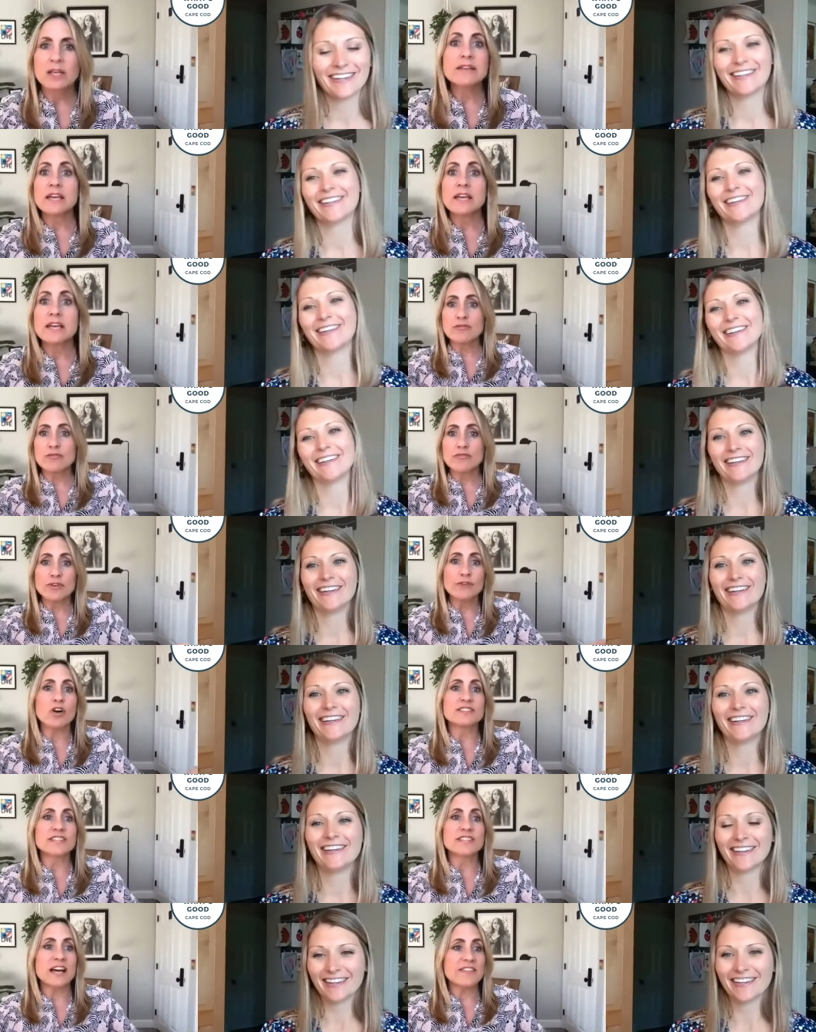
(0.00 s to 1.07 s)
Speaker 1: And, and you've, you've,
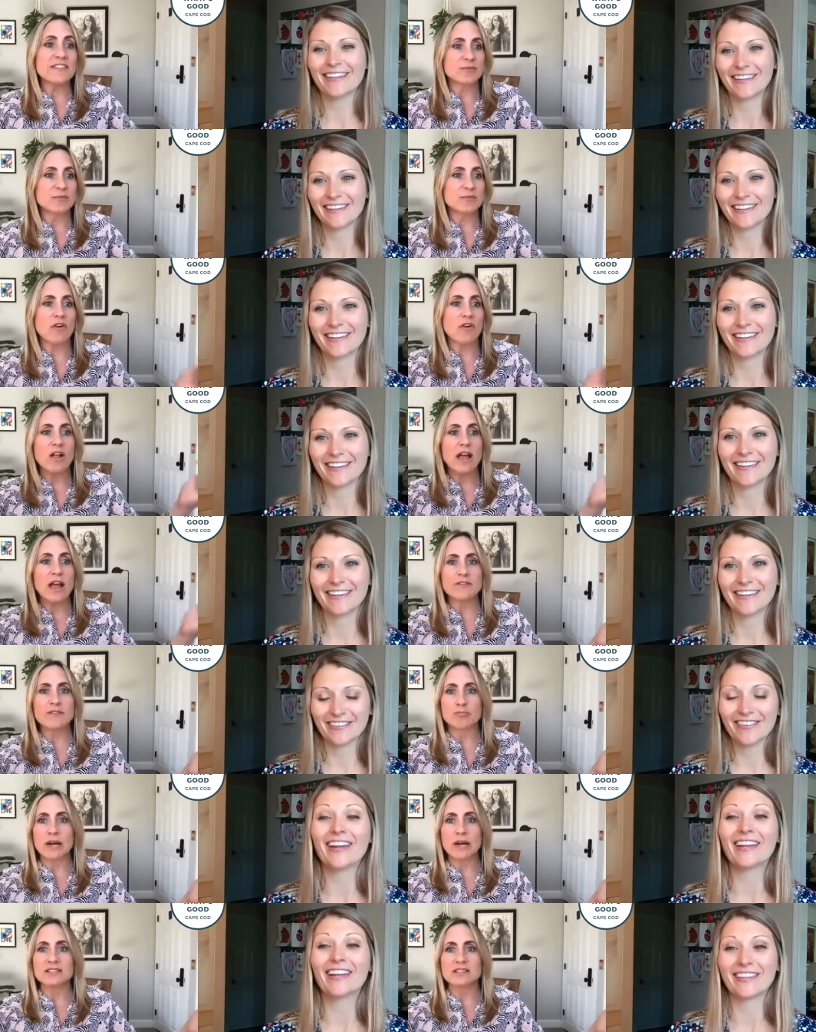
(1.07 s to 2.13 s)
all done this. We've all had the
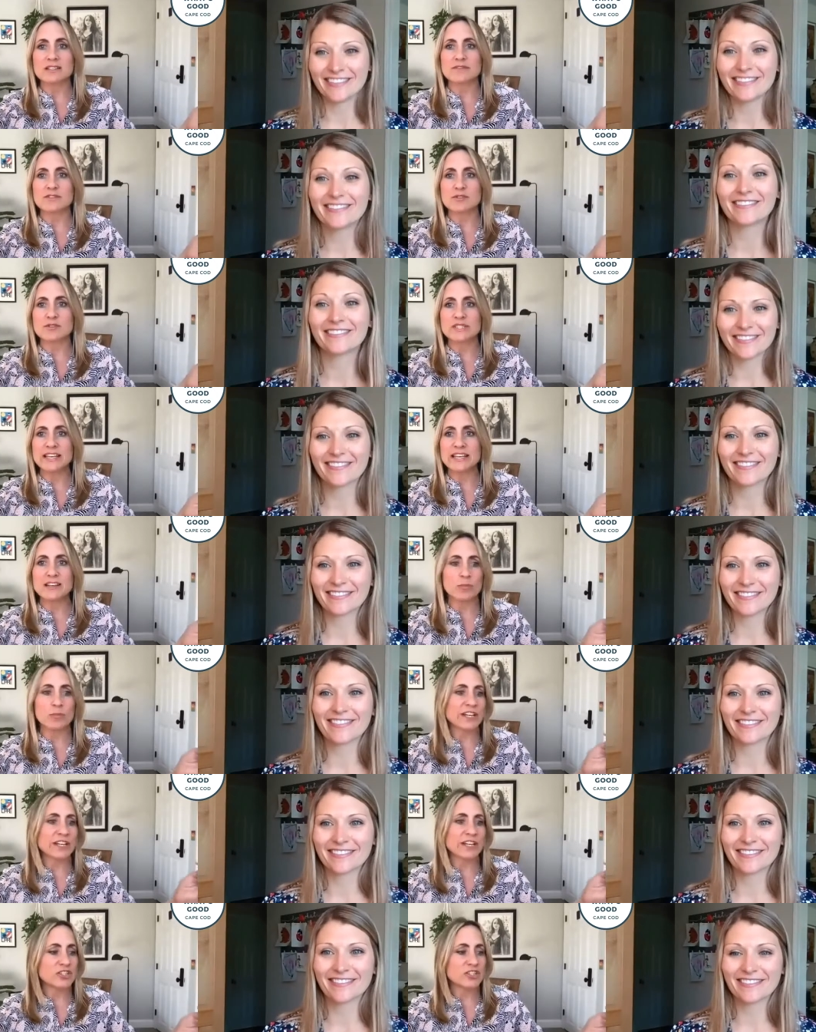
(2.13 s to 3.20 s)
practice of doing takeout. We're
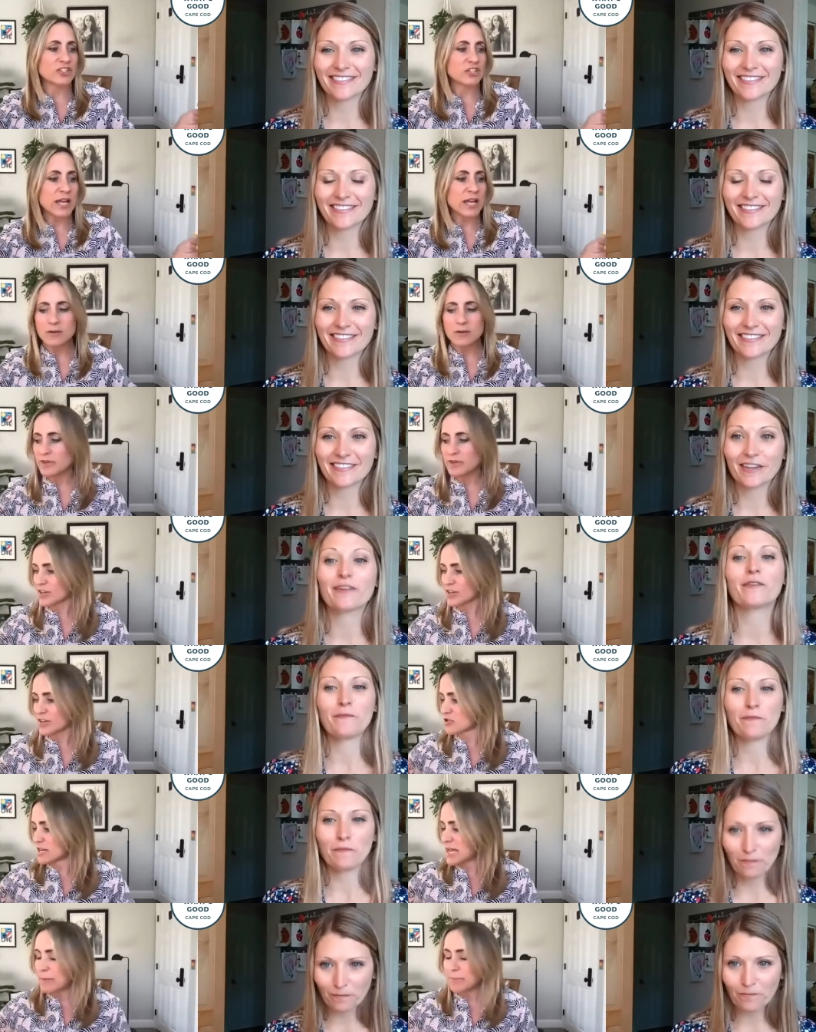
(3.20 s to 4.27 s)
getting good at it. We have
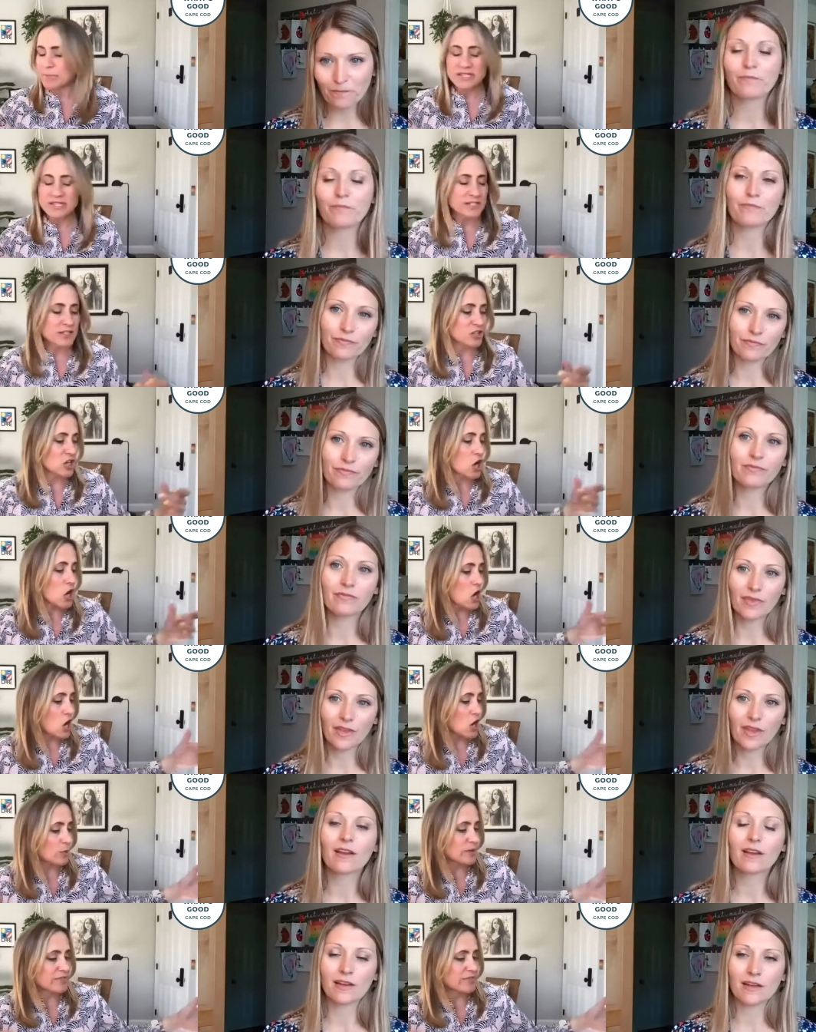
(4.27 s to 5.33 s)
extra napkins in our
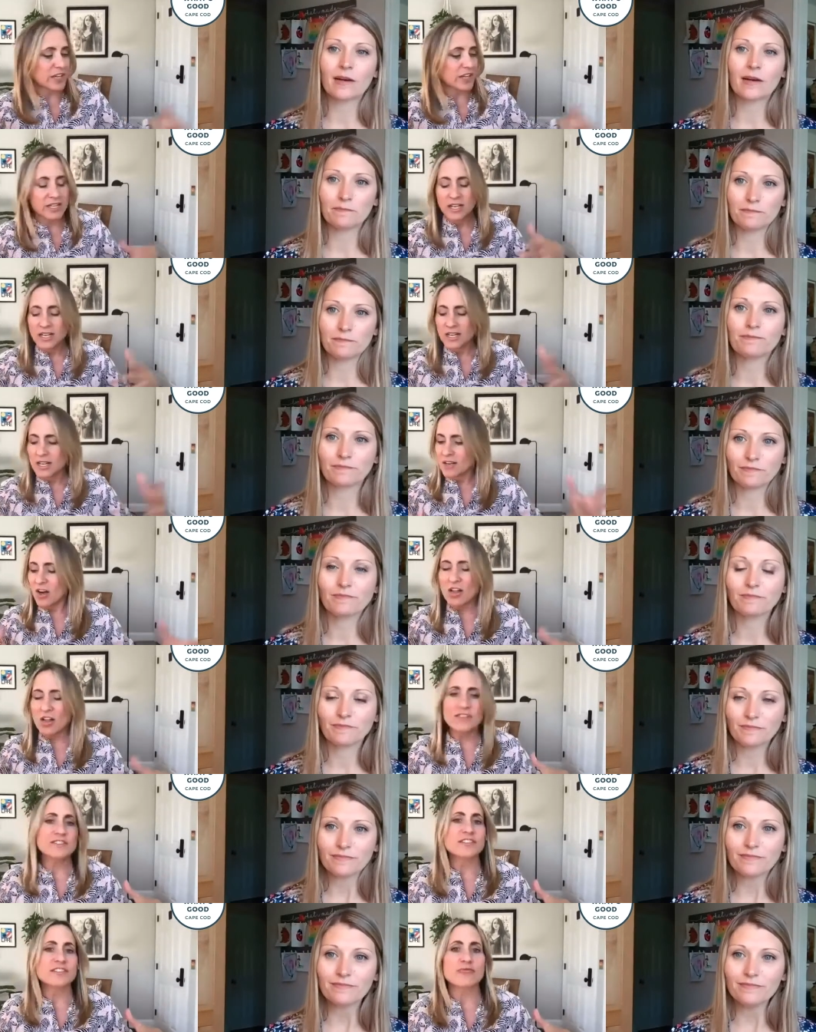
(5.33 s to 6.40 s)
car. We've got all
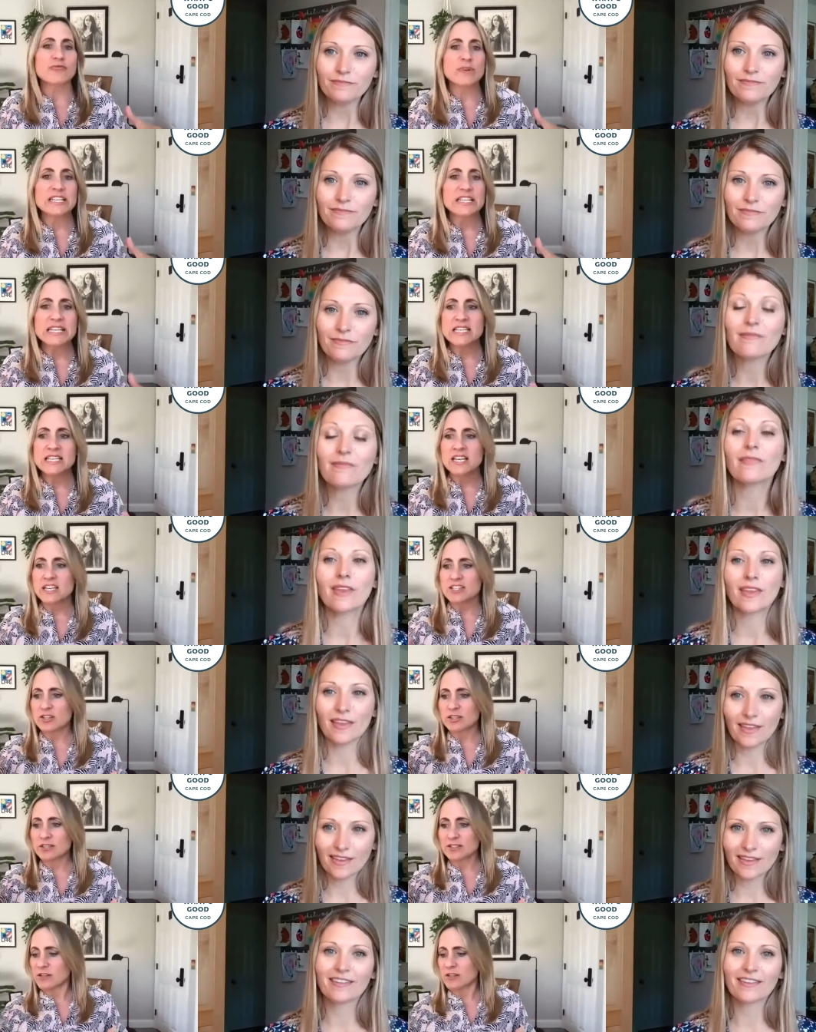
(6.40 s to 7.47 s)
the stuff we need. You
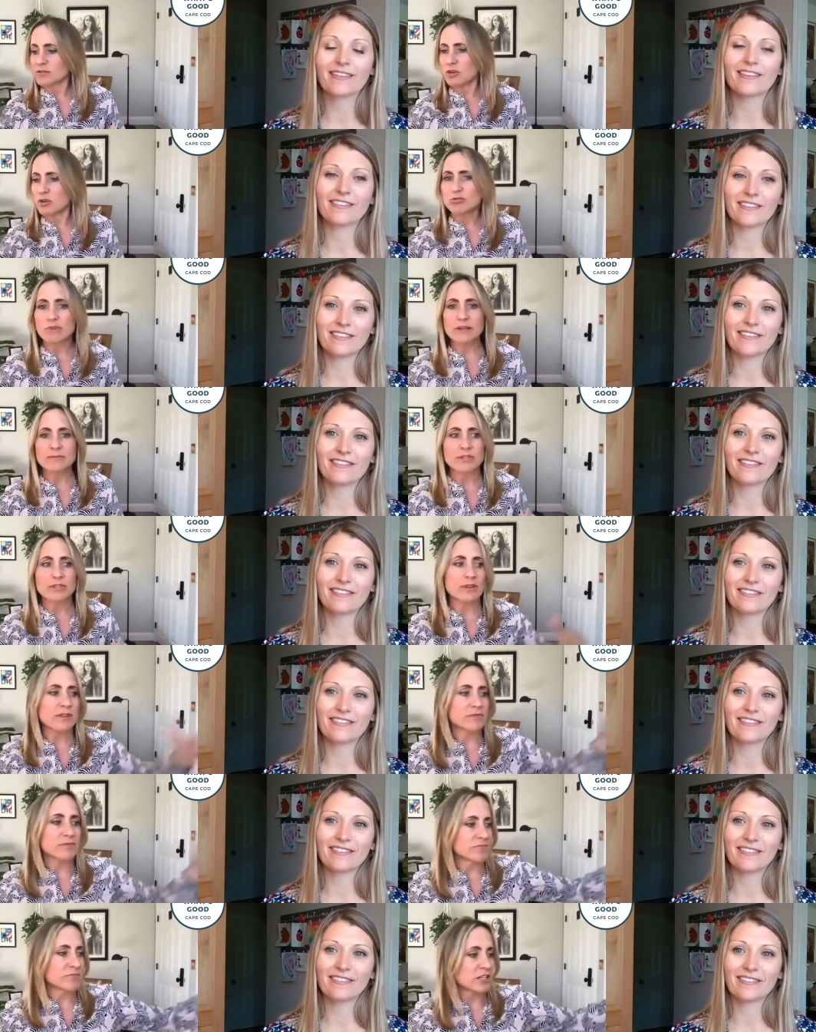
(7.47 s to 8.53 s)
can, you know, go grab, go to
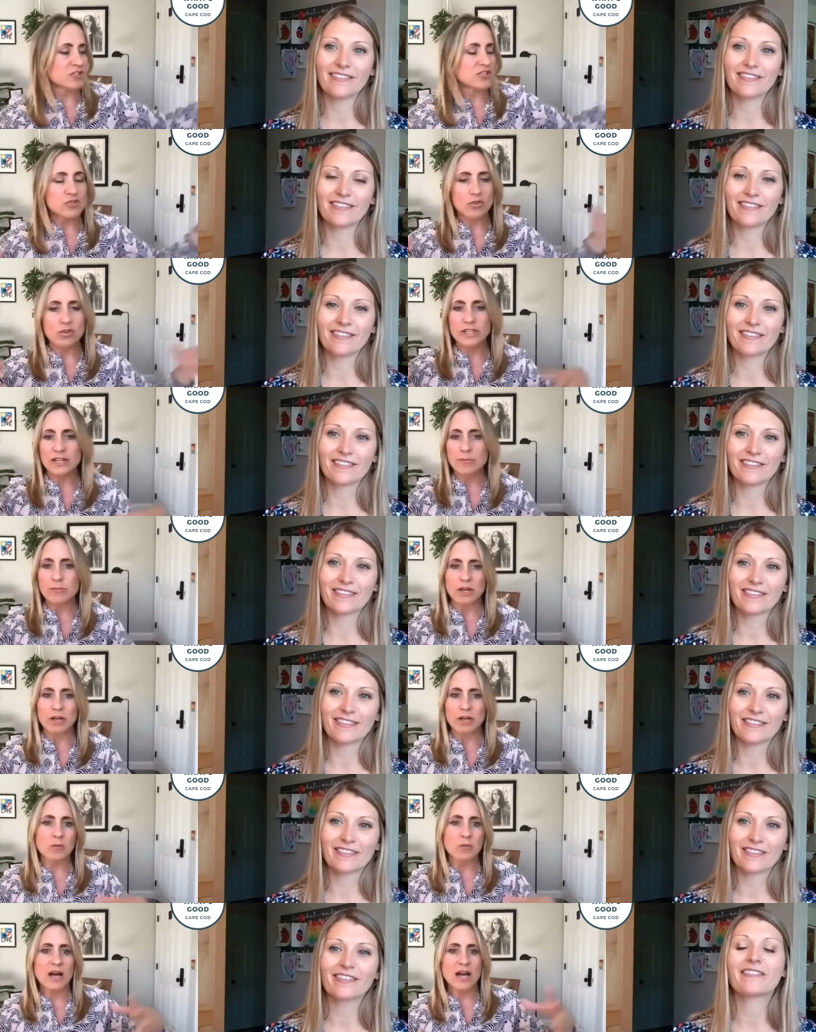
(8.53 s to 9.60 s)
the liquor store, get a
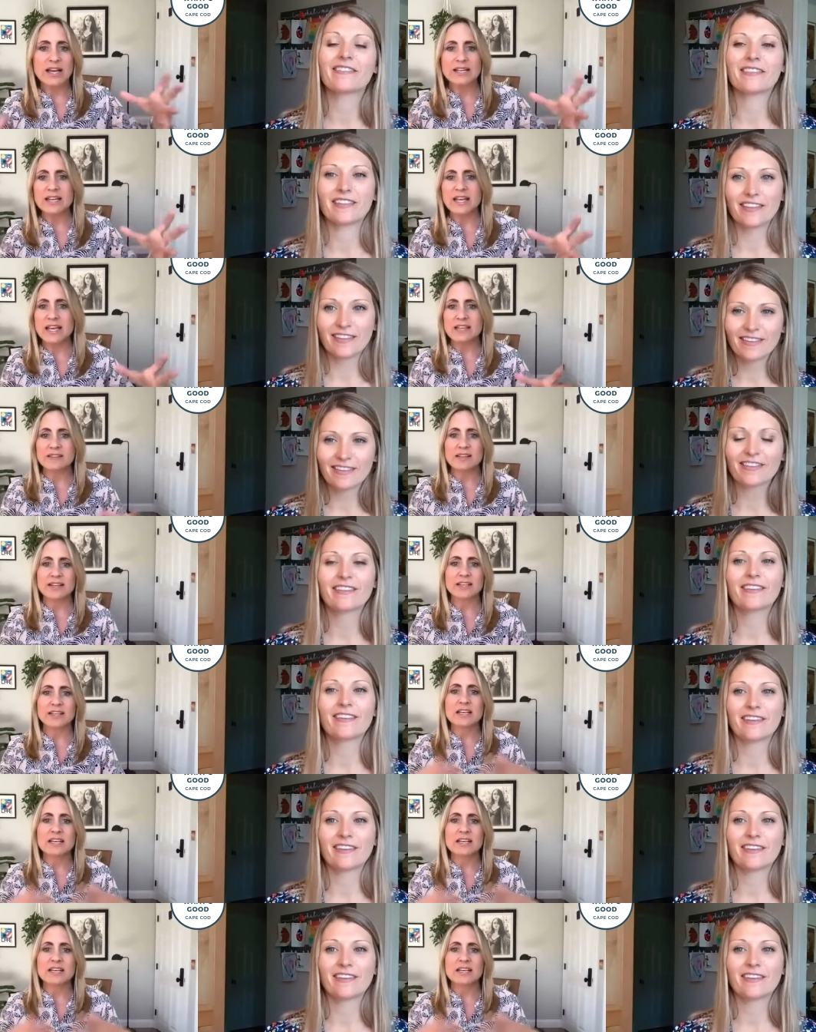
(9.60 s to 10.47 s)
bottle of wine, and like